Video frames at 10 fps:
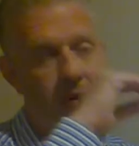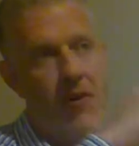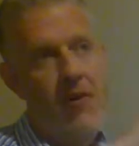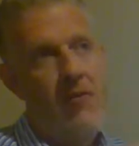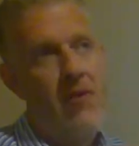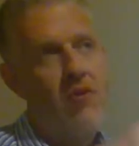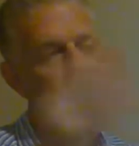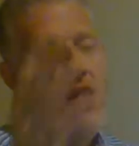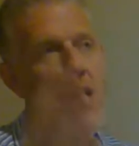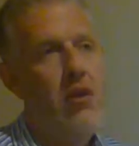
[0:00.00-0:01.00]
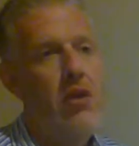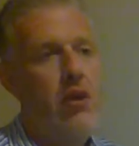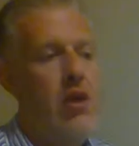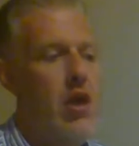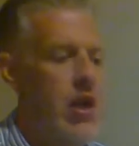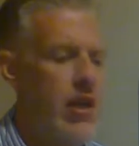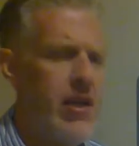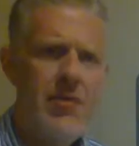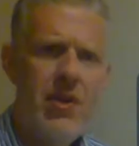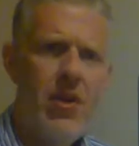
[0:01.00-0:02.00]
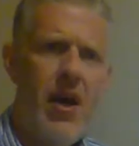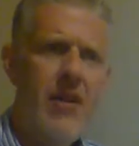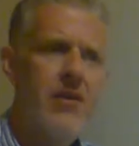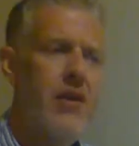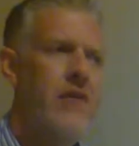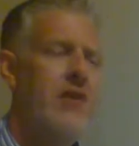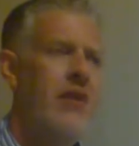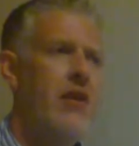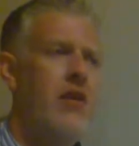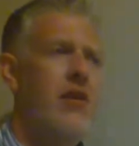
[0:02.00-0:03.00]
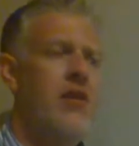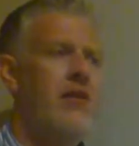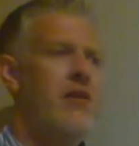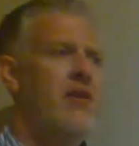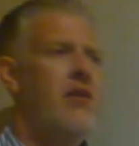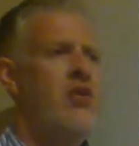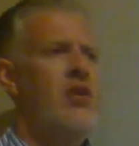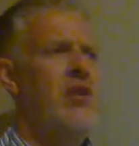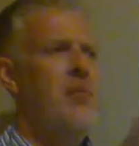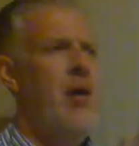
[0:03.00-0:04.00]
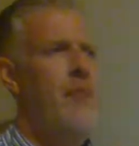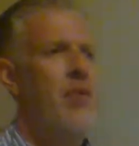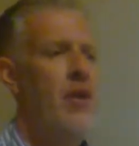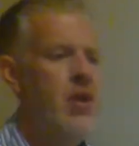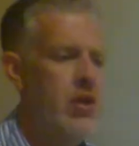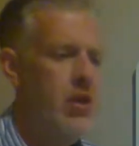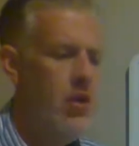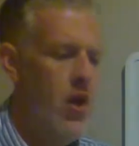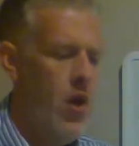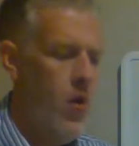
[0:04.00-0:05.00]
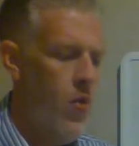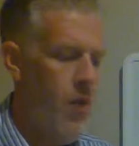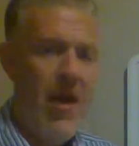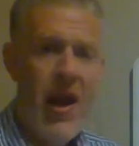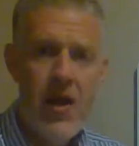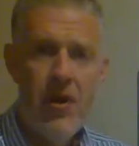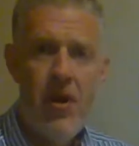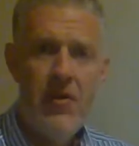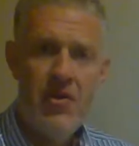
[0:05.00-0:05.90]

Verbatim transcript: you know jungle, and he comes across all of a sudden this indigenous population where Pedro,